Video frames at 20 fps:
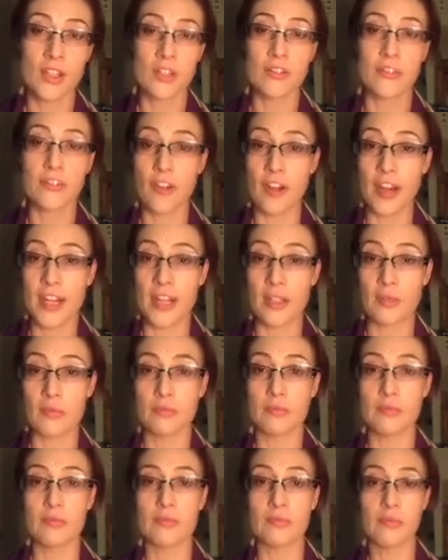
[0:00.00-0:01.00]
freedom,
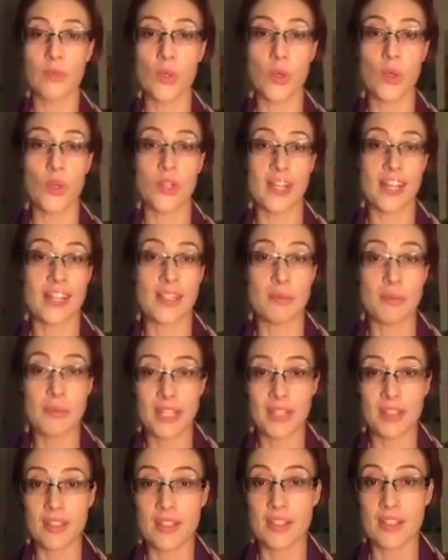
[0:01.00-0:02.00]

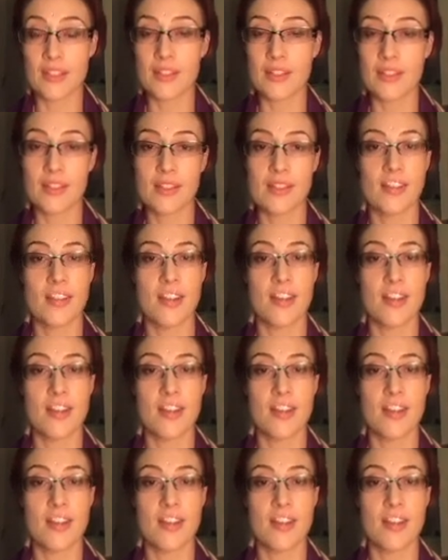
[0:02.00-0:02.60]
orgasmicness,